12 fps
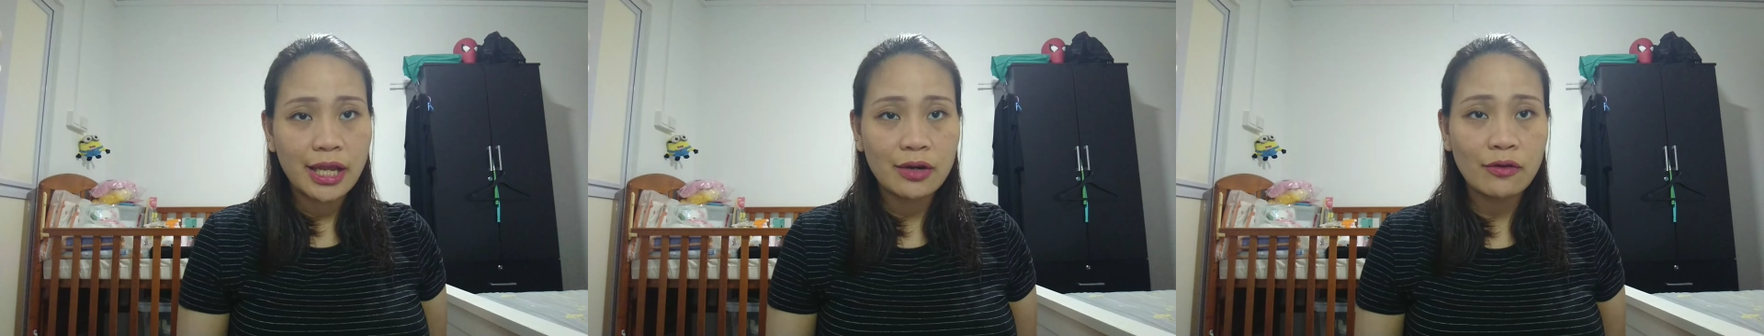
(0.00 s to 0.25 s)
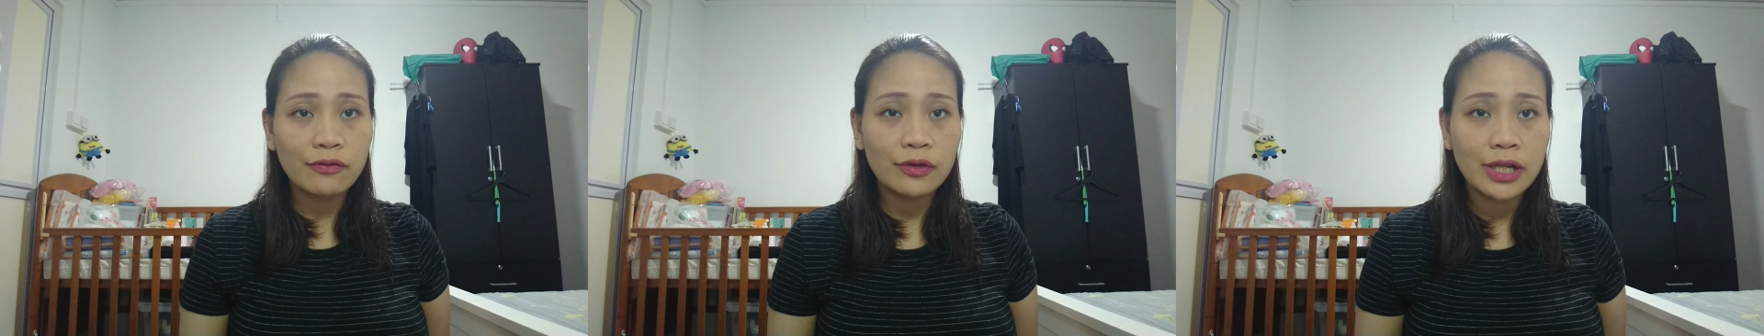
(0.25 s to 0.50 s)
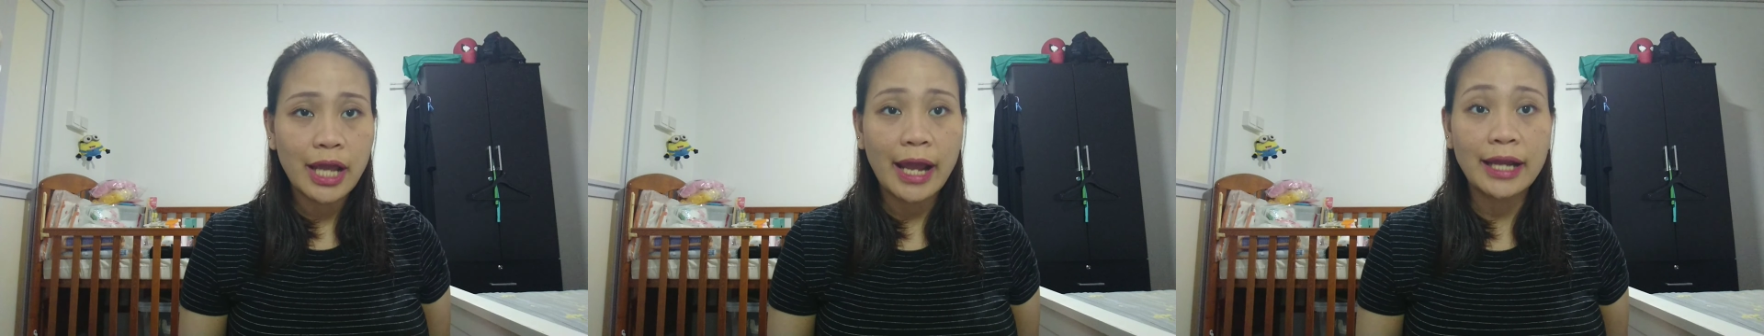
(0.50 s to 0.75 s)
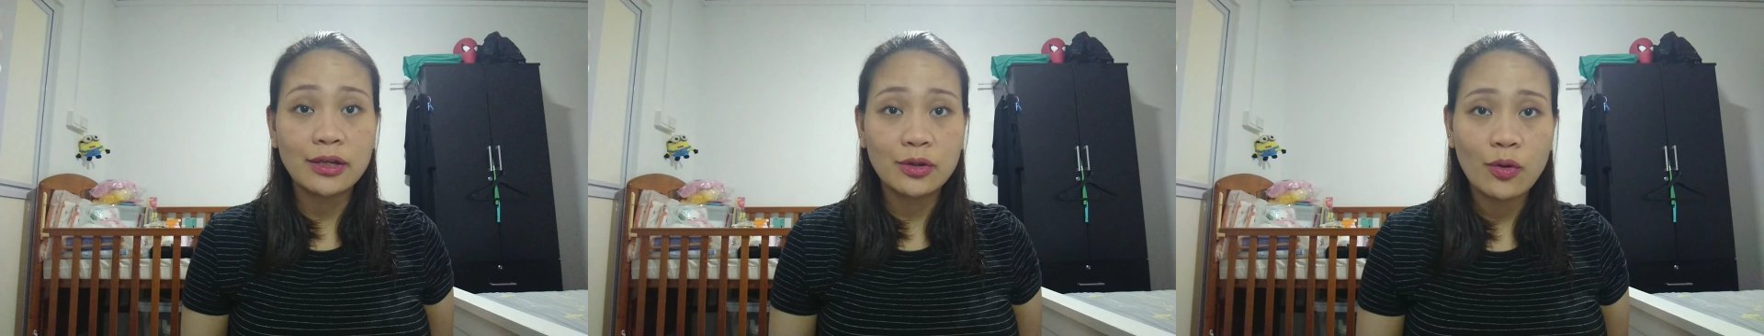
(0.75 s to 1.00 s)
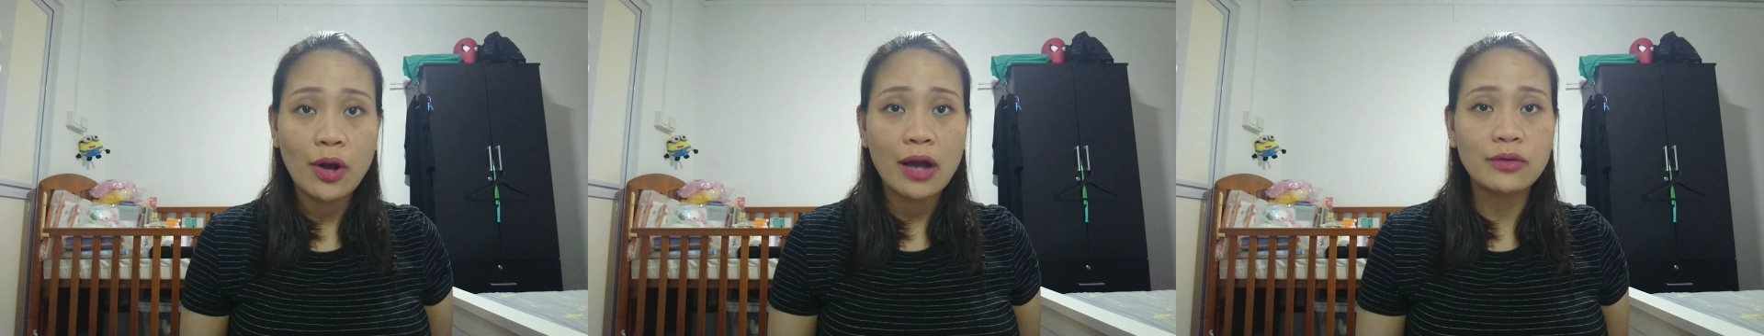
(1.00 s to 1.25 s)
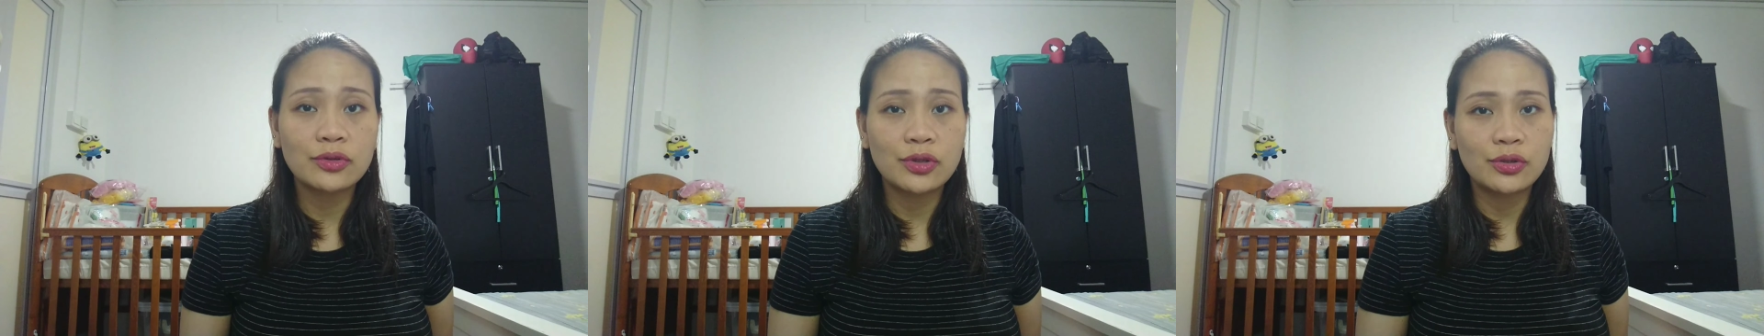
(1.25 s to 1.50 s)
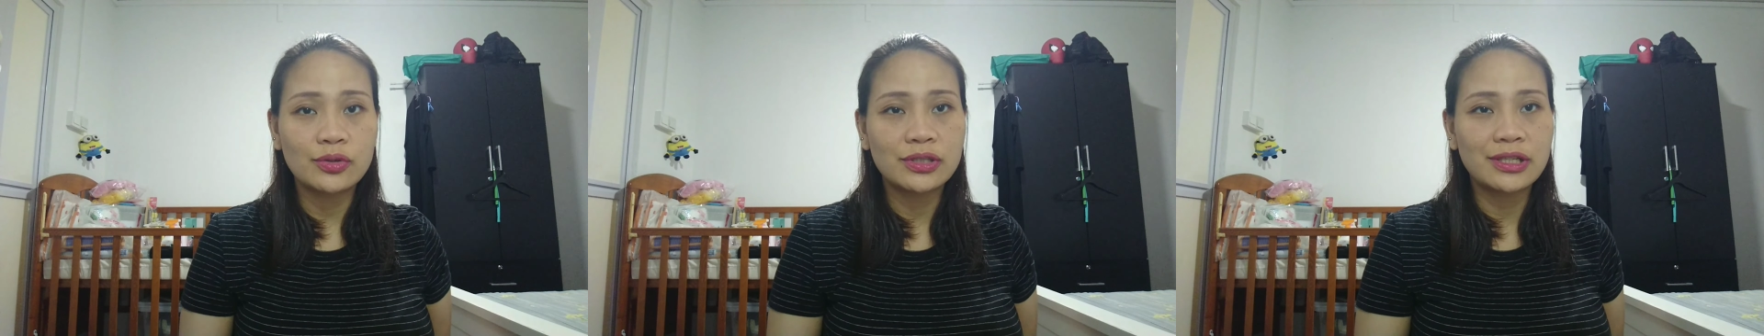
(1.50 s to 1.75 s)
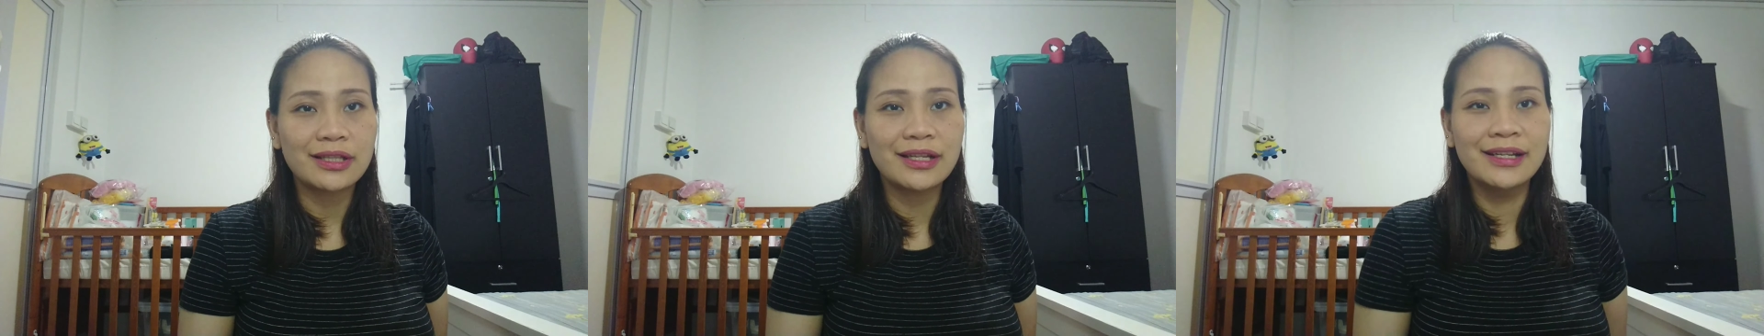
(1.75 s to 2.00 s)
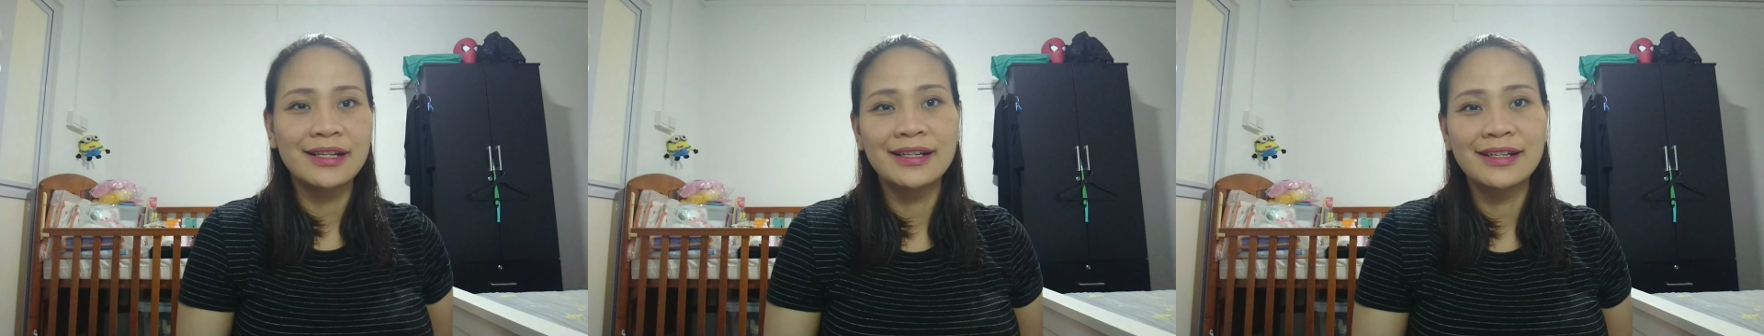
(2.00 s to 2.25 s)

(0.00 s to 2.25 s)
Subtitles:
and hopefully I know how to use it.